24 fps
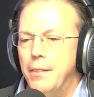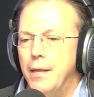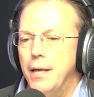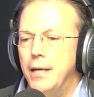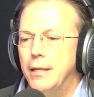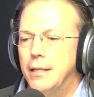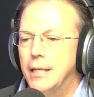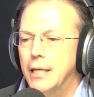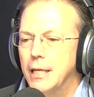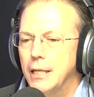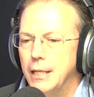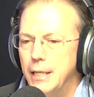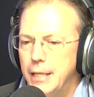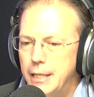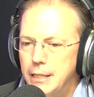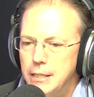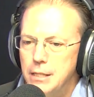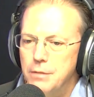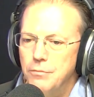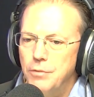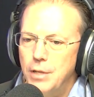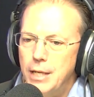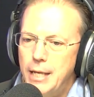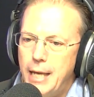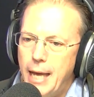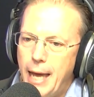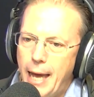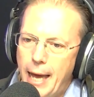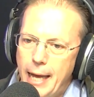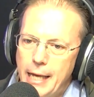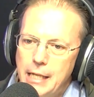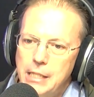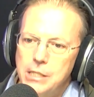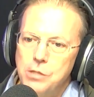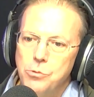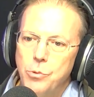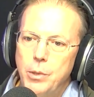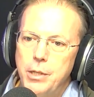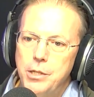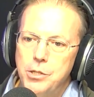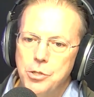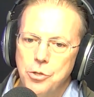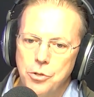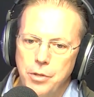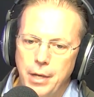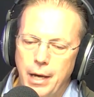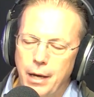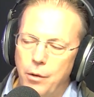And then collectively, as we
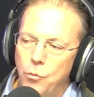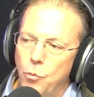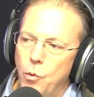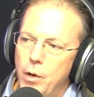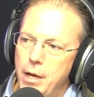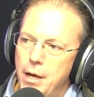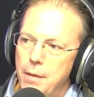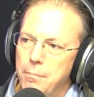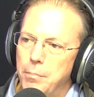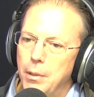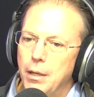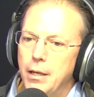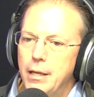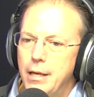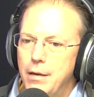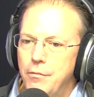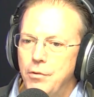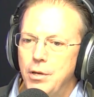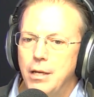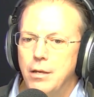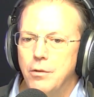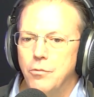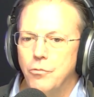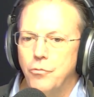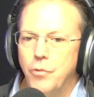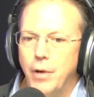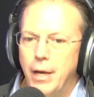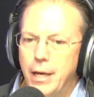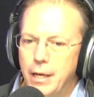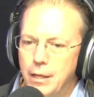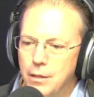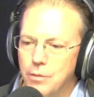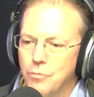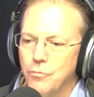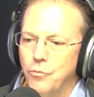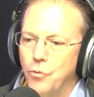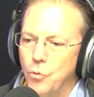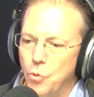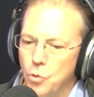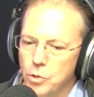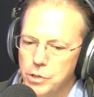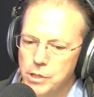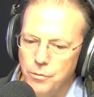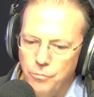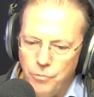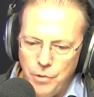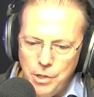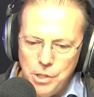do that, we are believing in faith
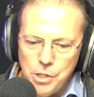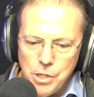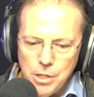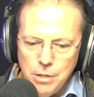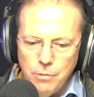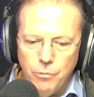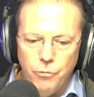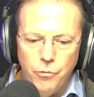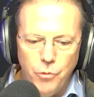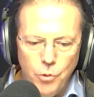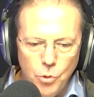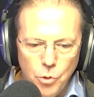for sufficient